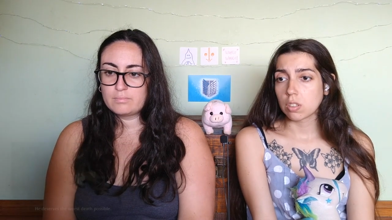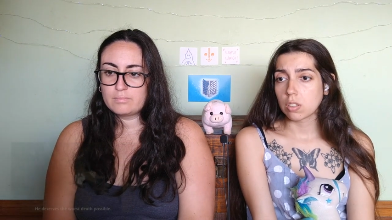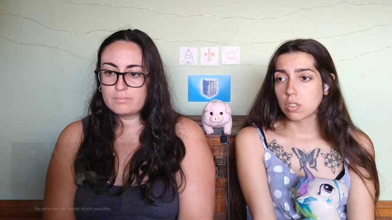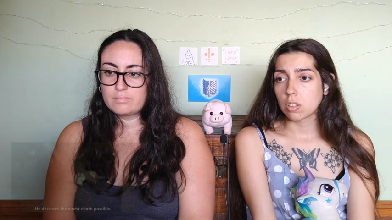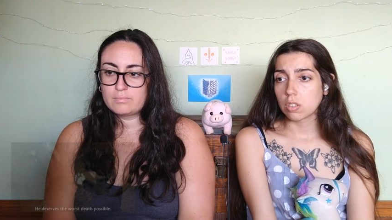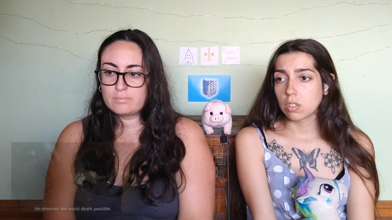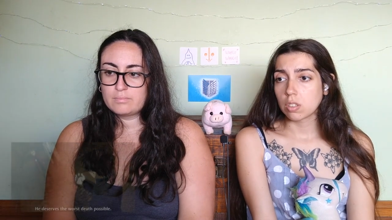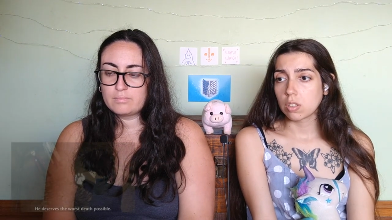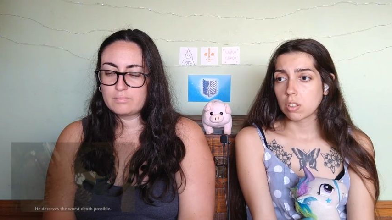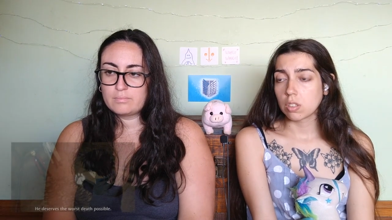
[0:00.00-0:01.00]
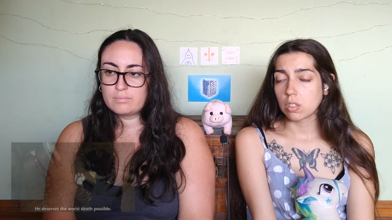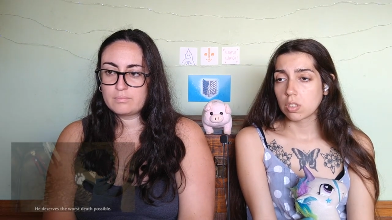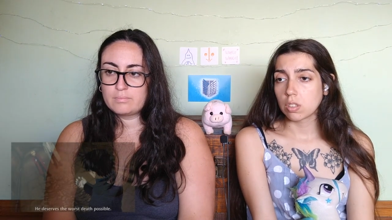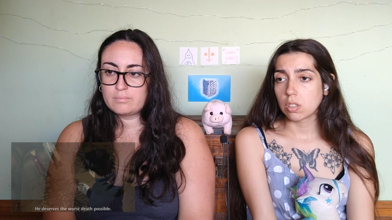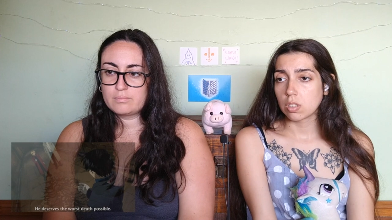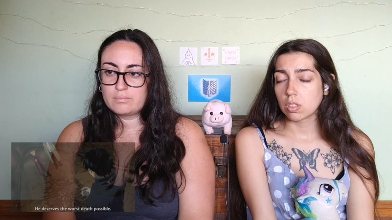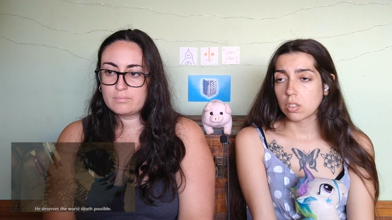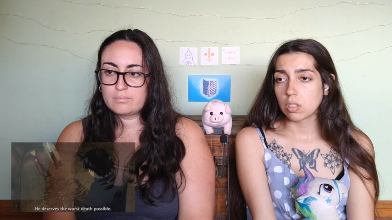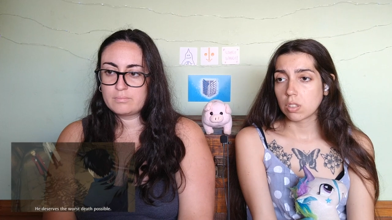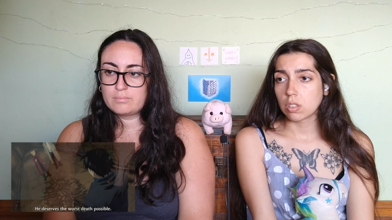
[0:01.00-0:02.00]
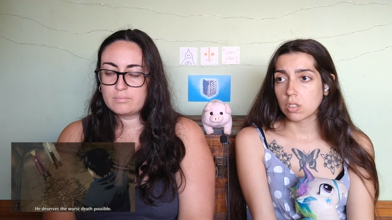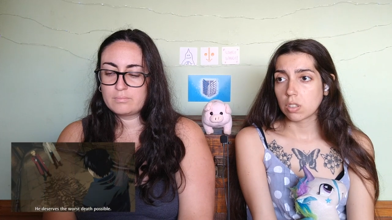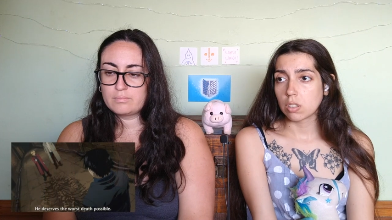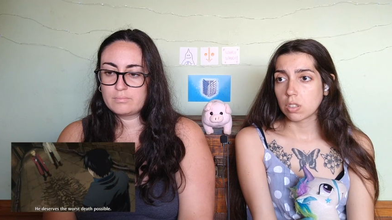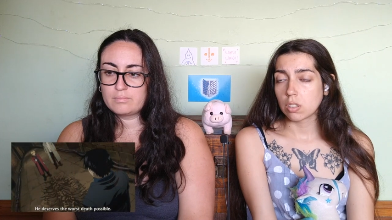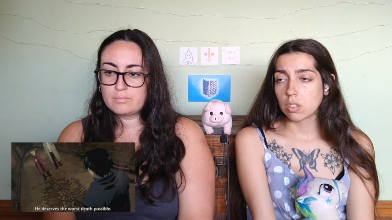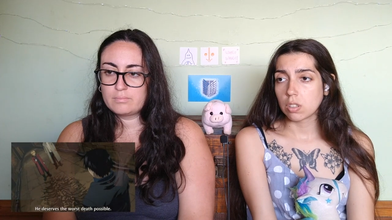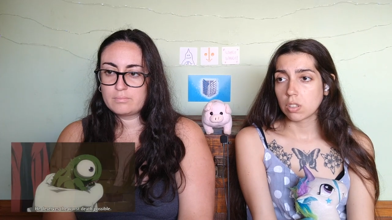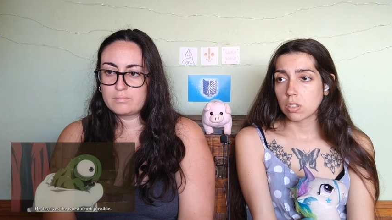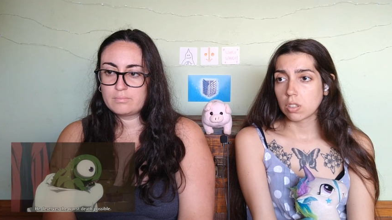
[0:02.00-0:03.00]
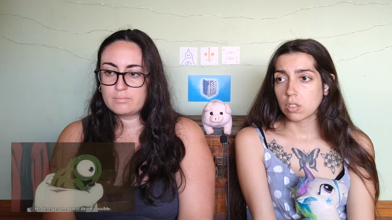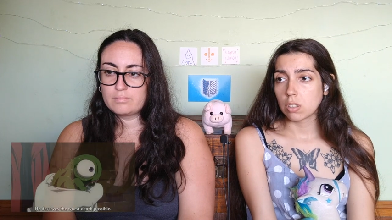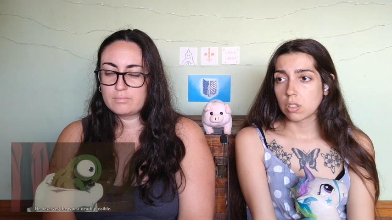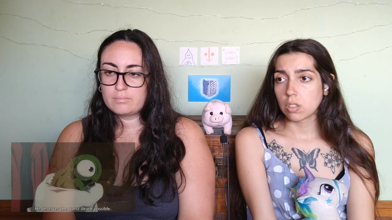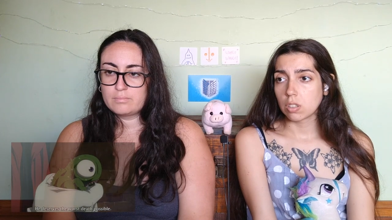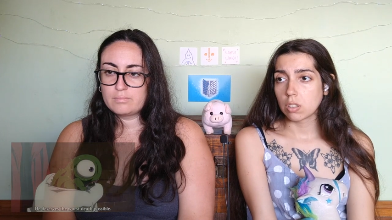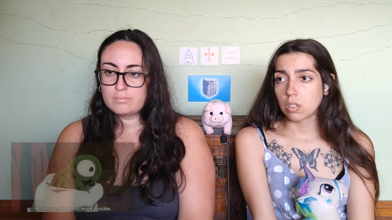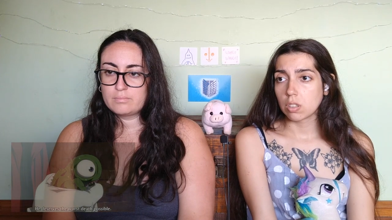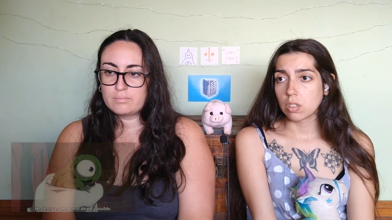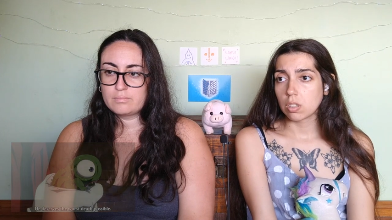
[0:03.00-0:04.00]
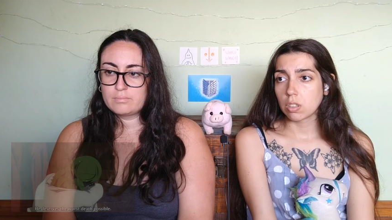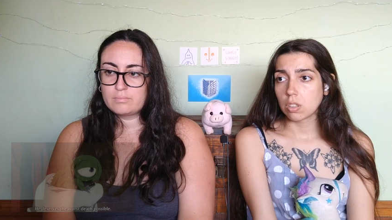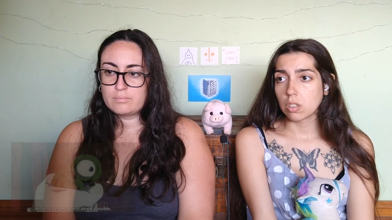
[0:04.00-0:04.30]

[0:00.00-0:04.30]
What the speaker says: Nobody speaks.